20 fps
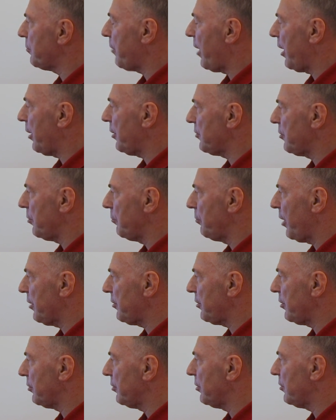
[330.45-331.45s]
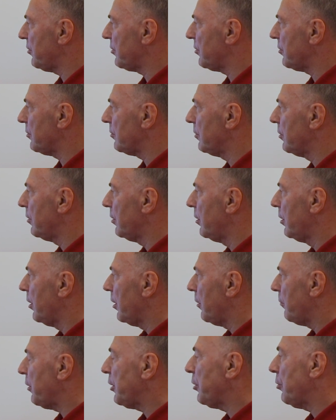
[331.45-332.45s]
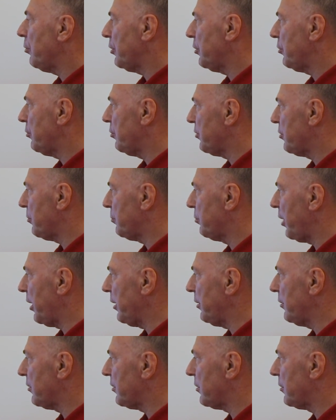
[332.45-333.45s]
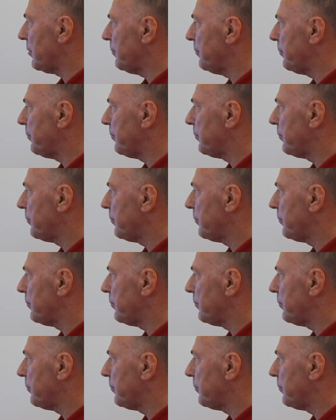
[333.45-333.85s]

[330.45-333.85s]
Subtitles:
parasympathicus. we go into the brains.